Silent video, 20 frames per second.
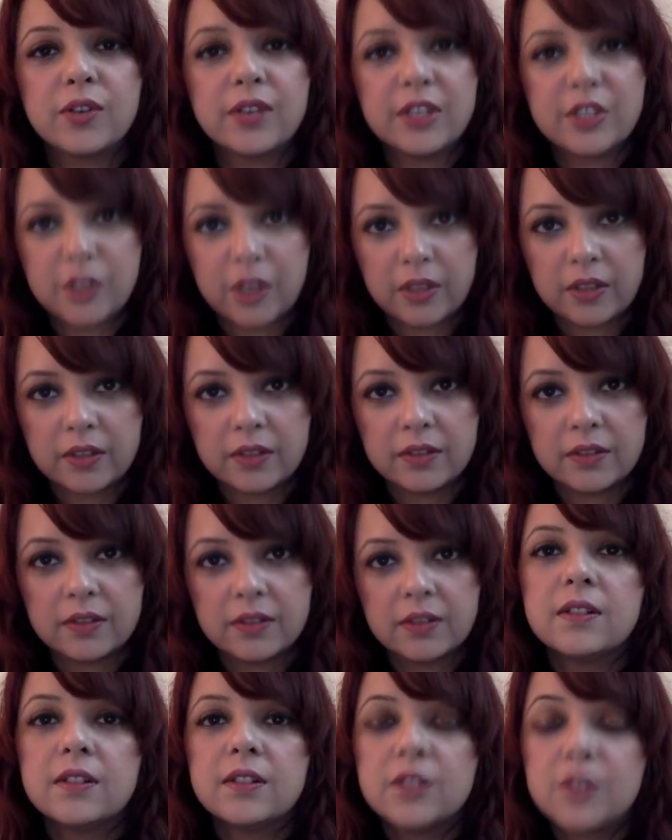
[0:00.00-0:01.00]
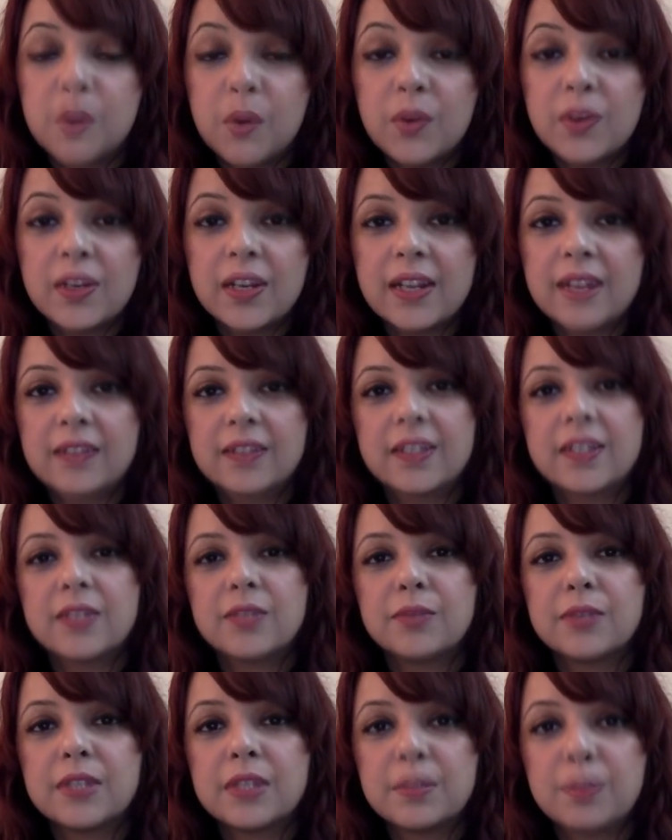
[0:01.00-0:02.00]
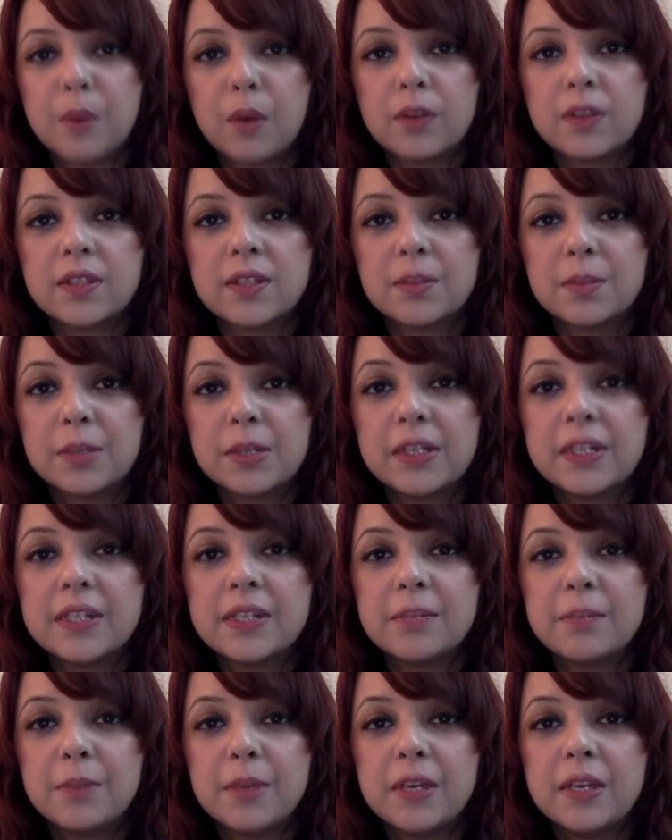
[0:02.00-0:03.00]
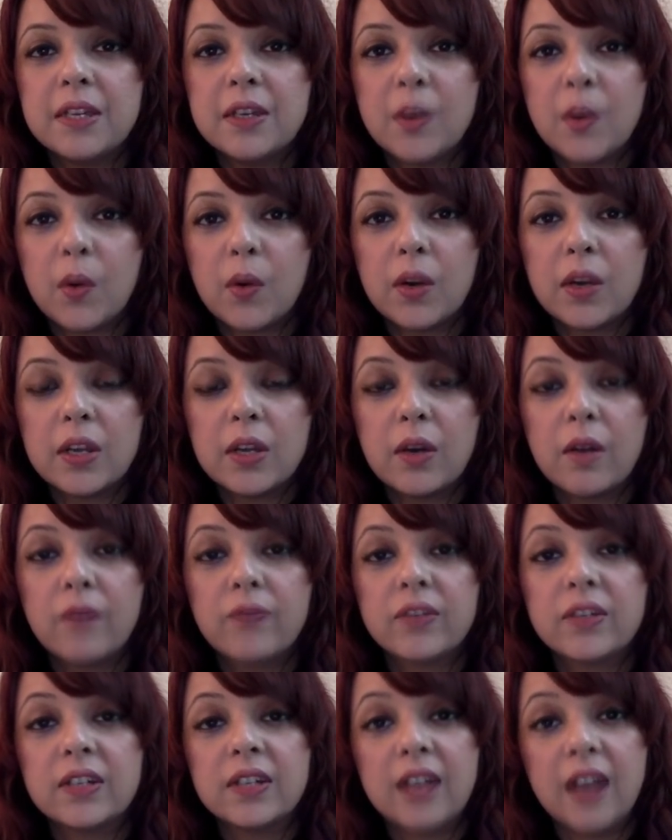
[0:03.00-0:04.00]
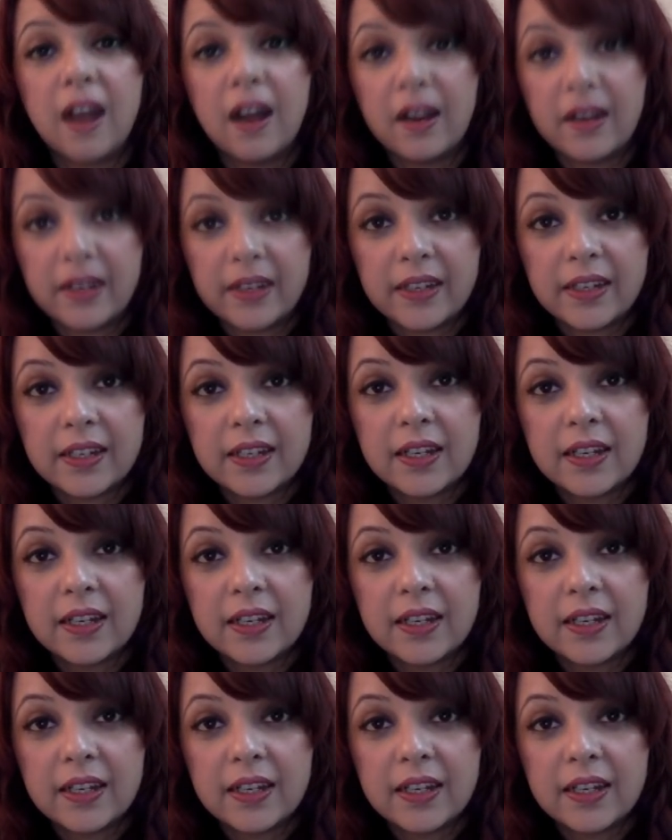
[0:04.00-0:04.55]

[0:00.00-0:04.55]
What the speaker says: each other. Don't let this responsibility be only of the guy.